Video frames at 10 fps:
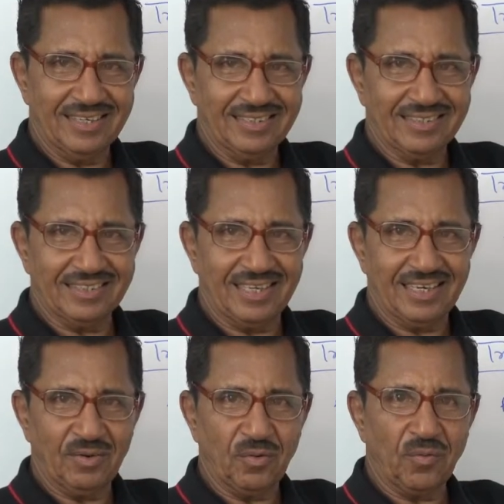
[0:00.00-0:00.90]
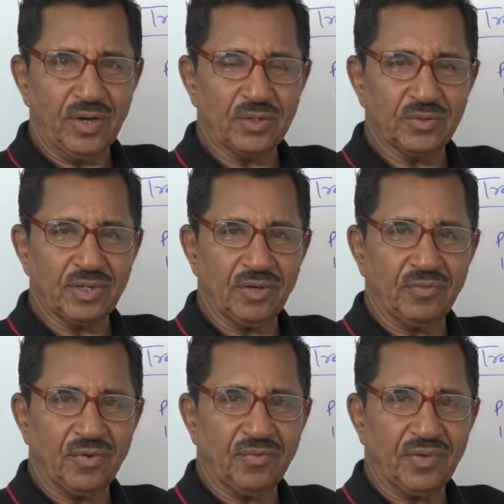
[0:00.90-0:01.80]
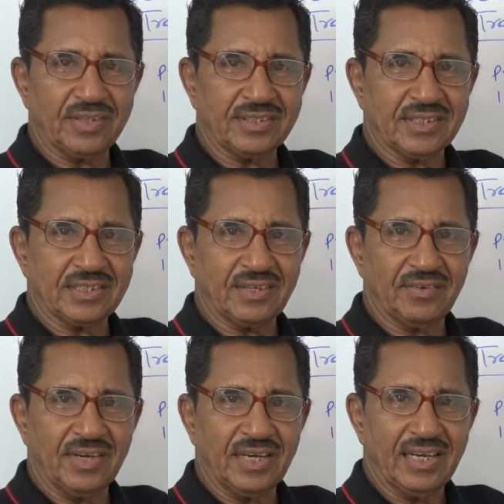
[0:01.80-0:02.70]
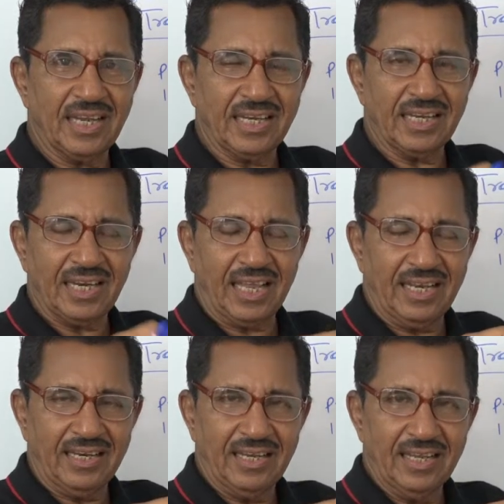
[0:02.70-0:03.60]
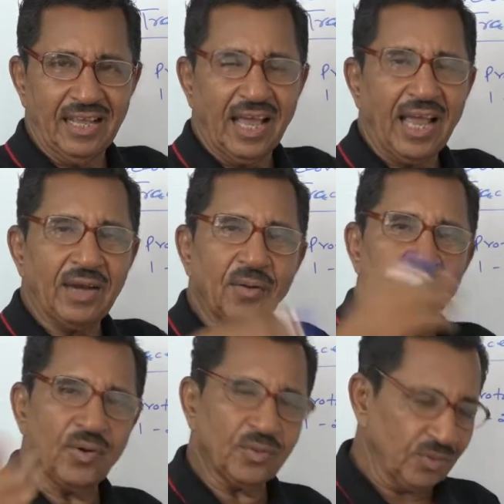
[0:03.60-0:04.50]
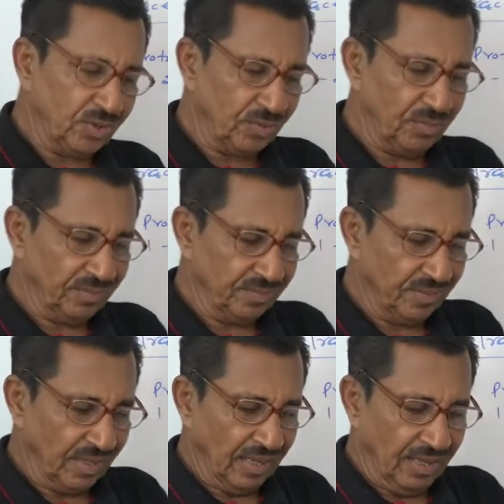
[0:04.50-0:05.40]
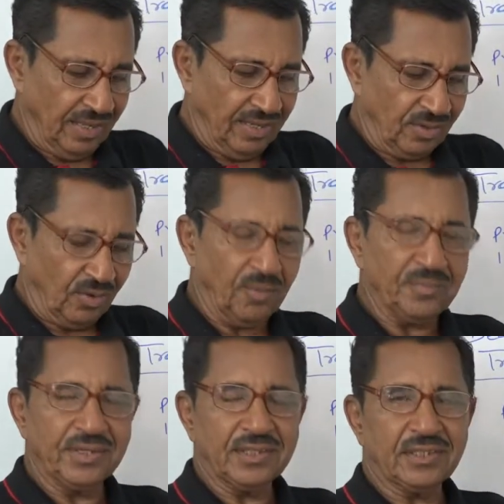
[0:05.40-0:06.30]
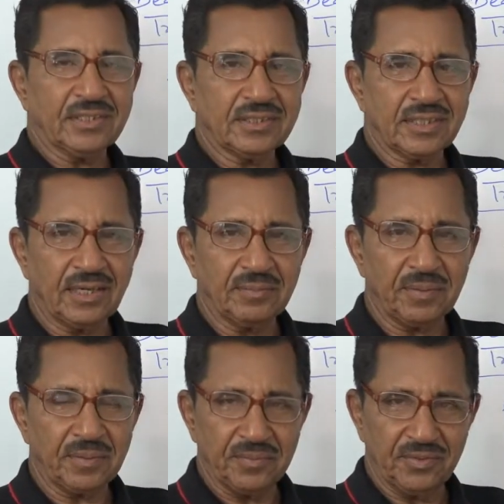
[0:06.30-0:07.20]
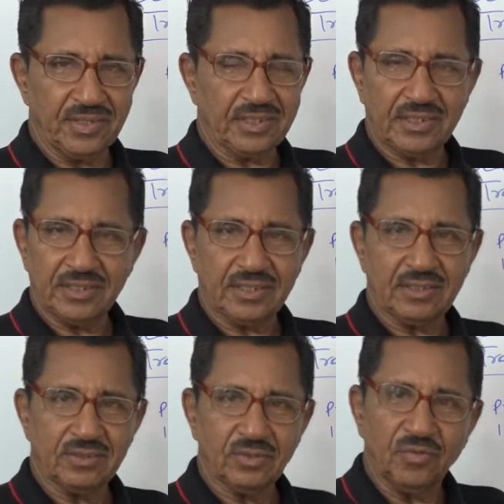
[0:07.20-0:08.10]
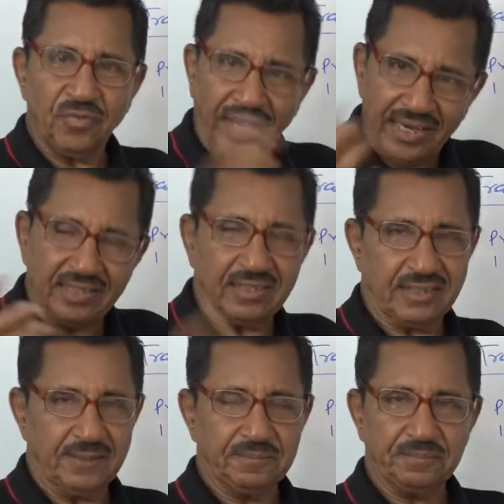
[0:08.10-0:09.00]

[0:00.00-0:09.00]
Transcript: So then 1, 2, 3, 4, 5, 6, 7, 8, 9, and all those combinations and permutations, and you find this.